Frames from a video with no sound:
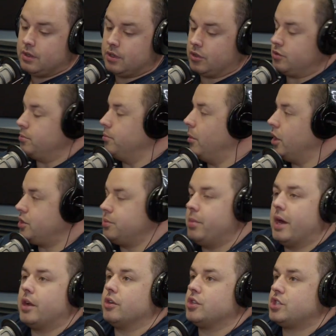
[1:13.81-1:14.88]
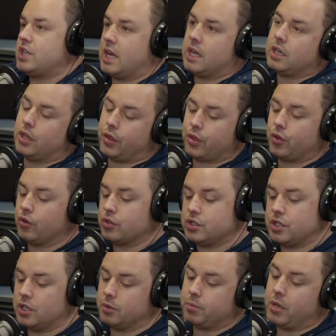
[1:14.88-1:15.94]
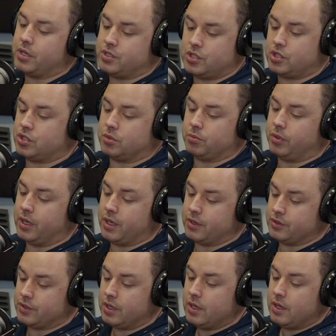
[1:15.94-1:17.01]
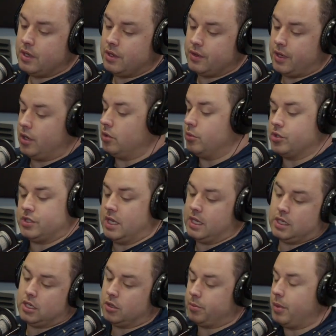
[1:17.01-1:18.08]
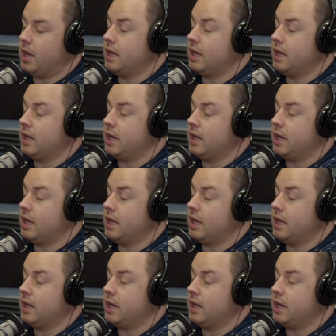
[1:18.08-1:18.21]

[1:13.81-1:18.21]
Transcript: There's much better second and third tier position players than almost any year.